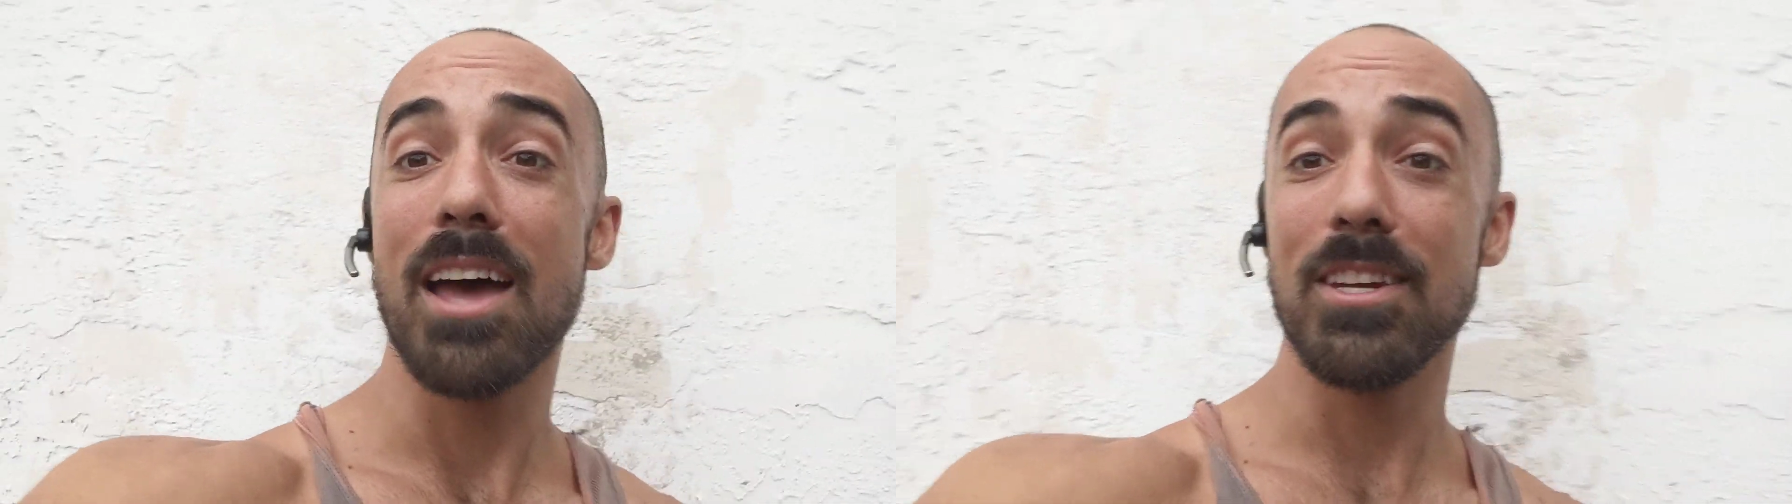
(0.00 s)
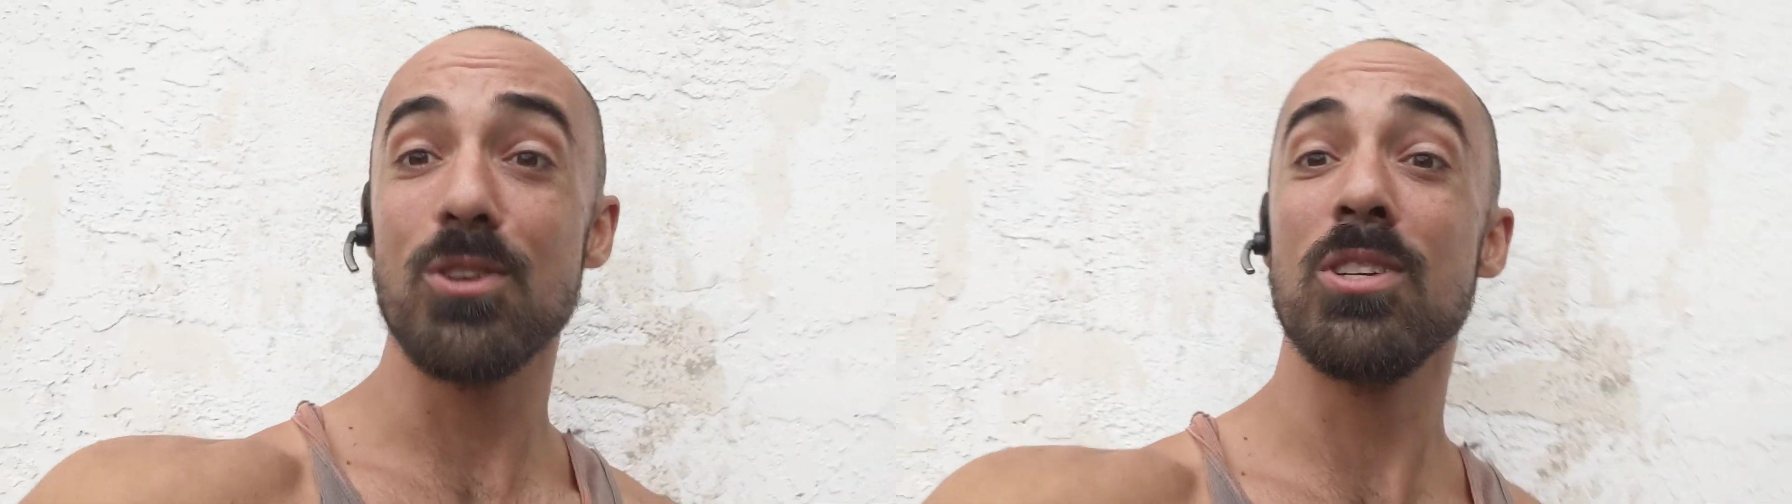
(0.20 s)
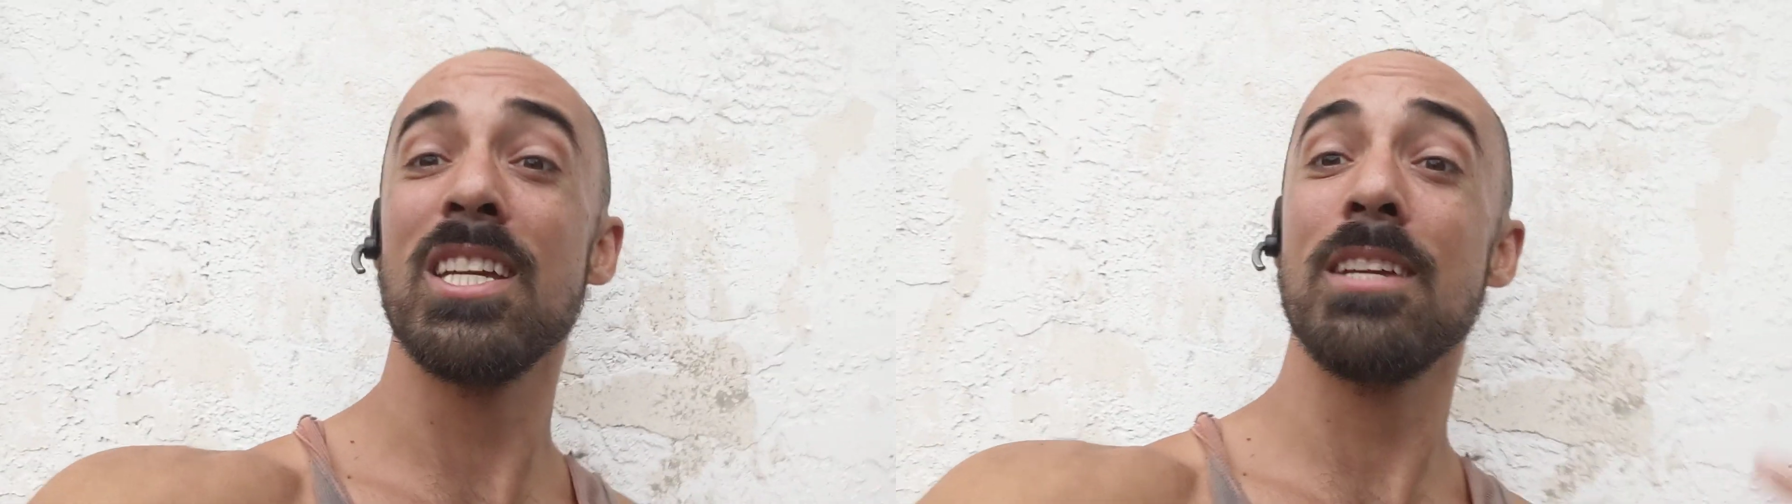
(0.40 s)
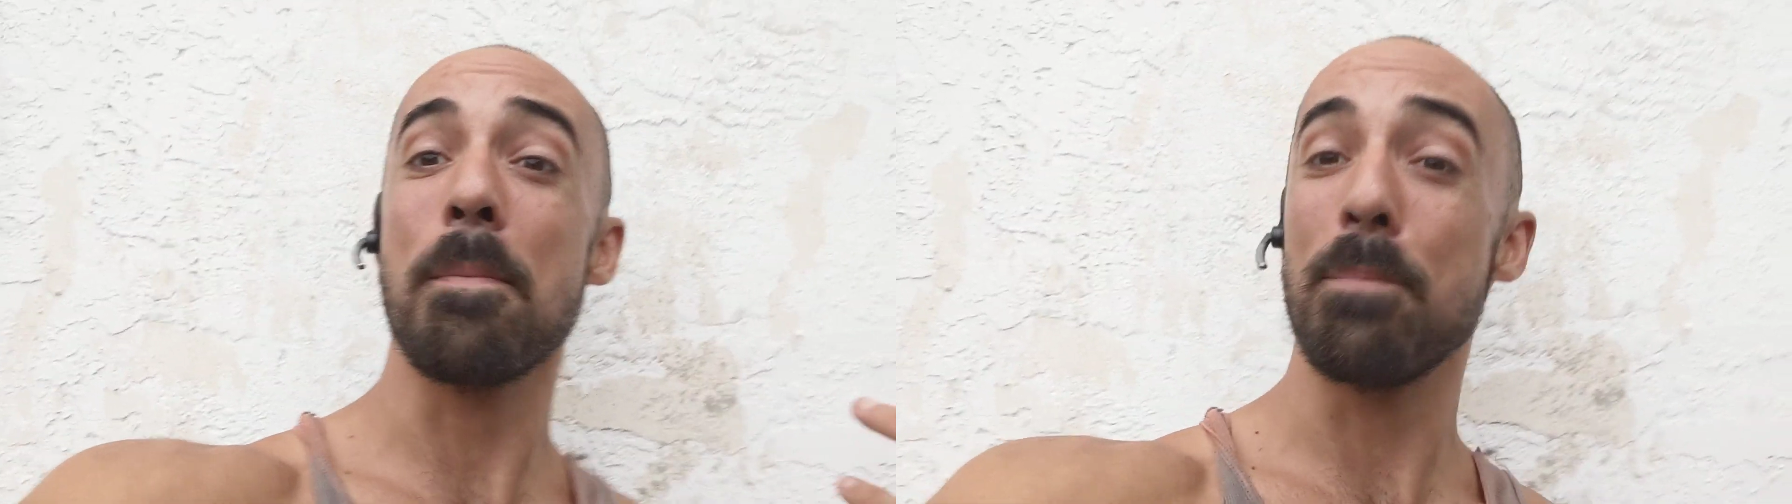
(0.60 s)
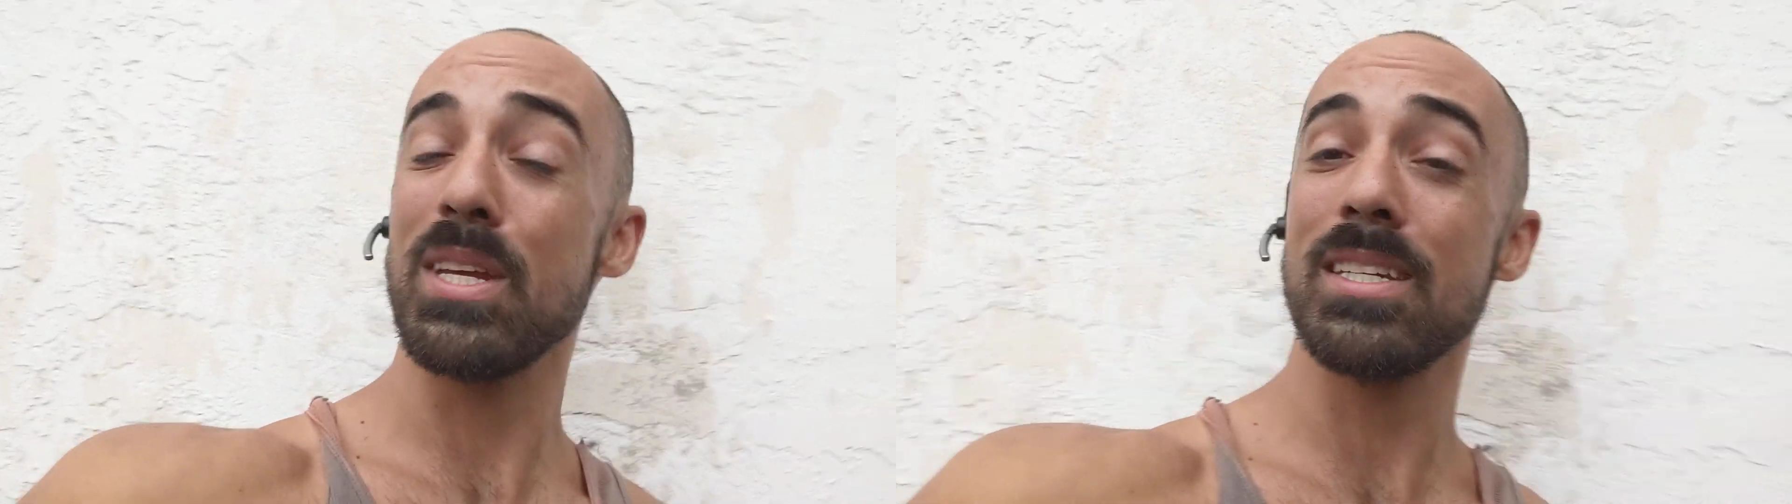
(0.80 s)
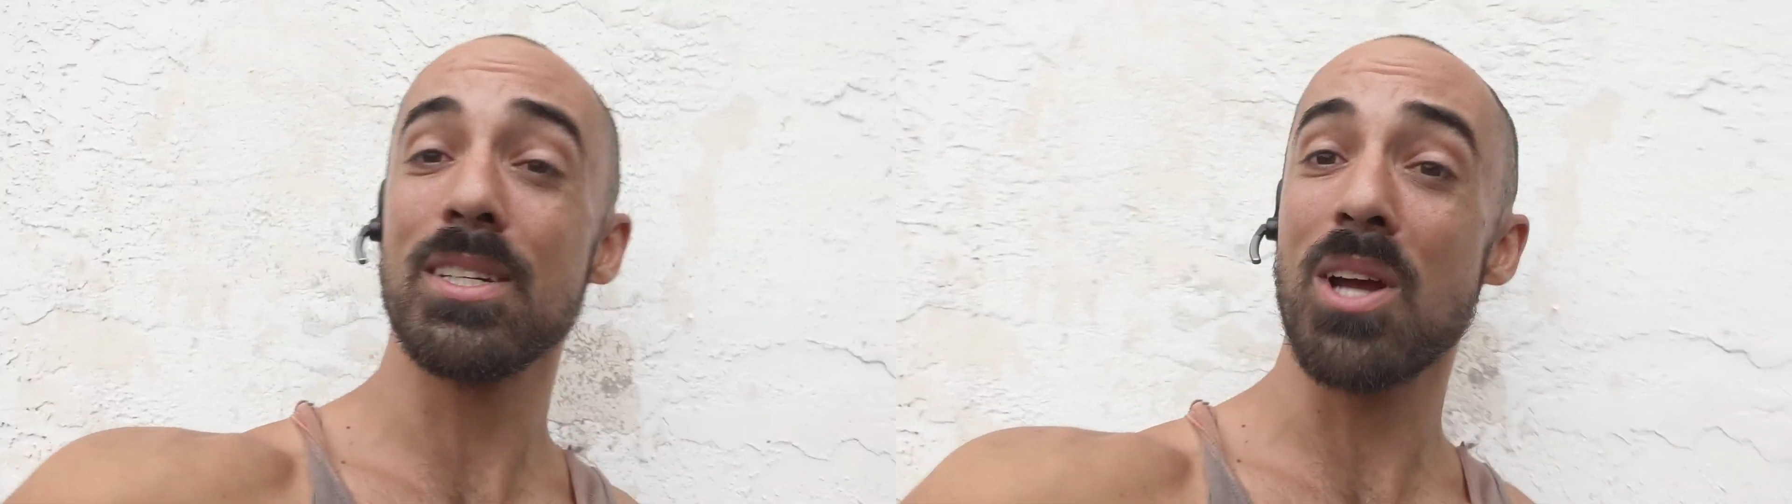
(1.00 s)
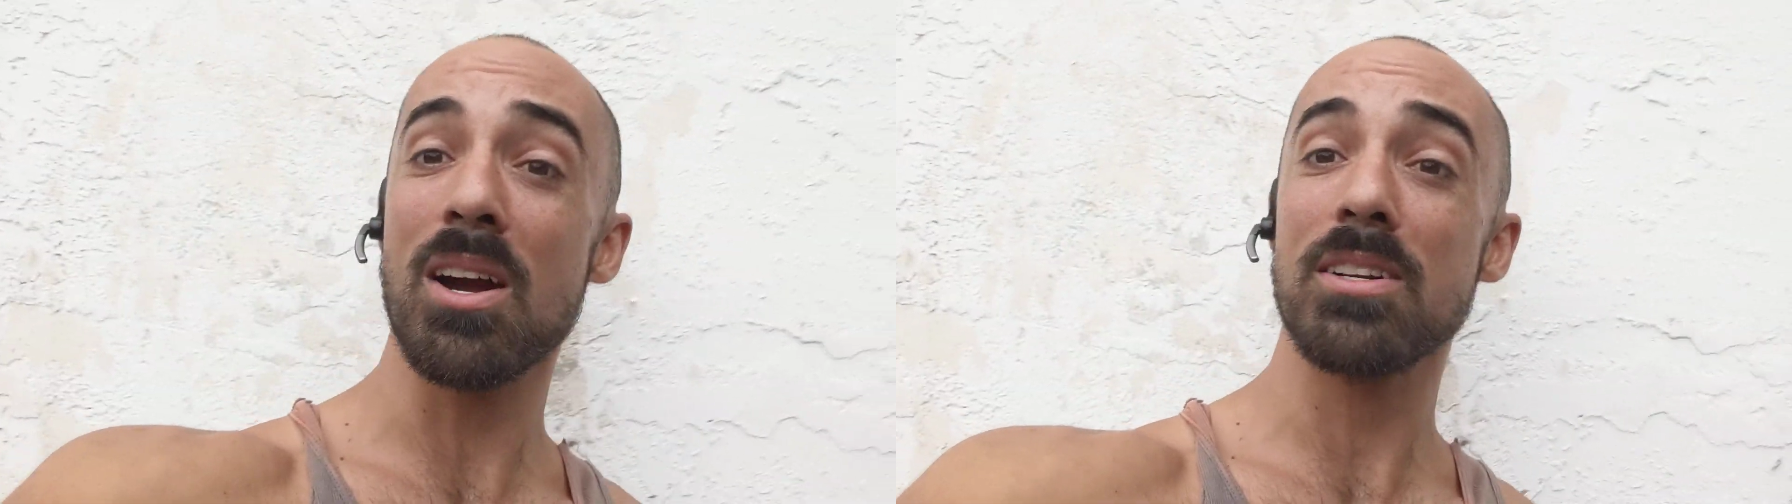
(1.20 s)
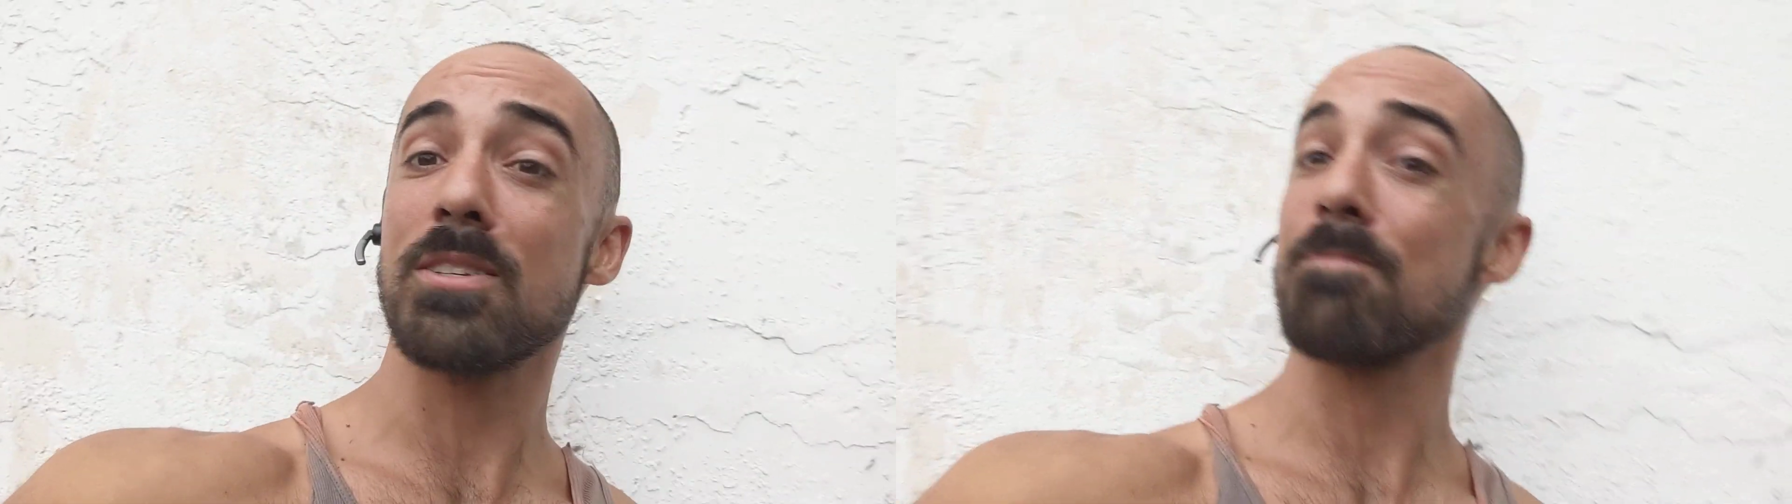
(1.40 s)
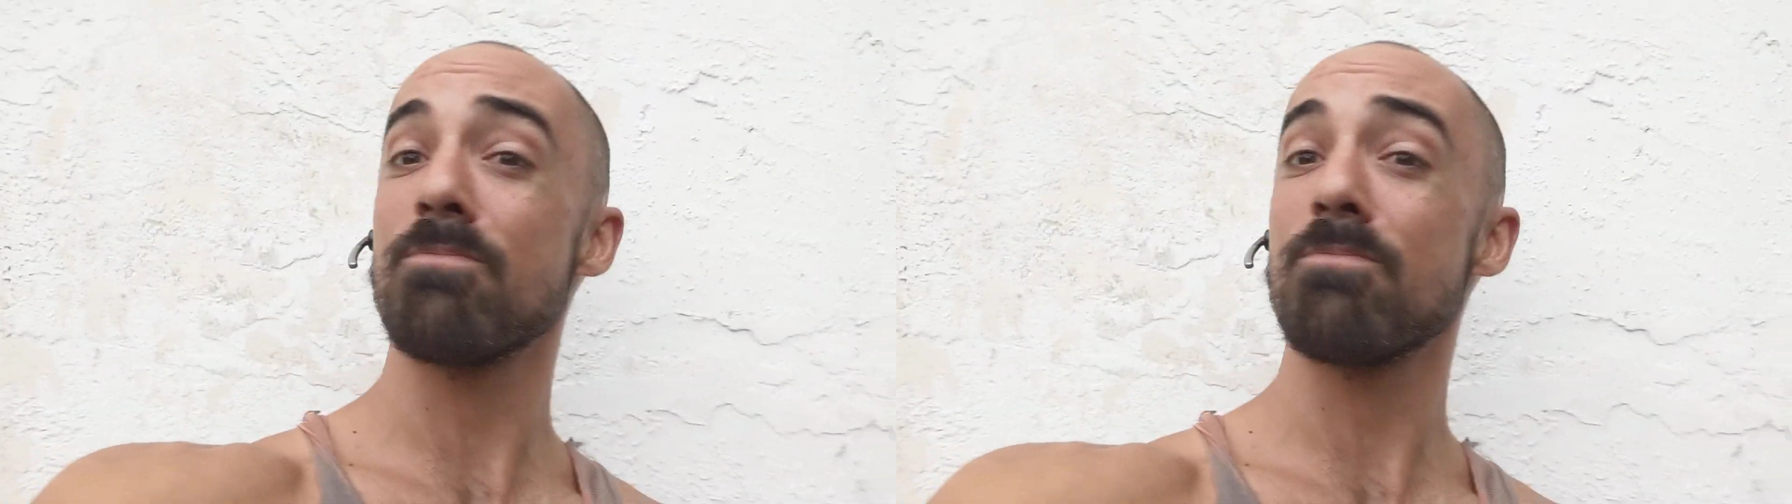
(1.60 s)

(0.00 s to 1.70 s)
Do you need business cards?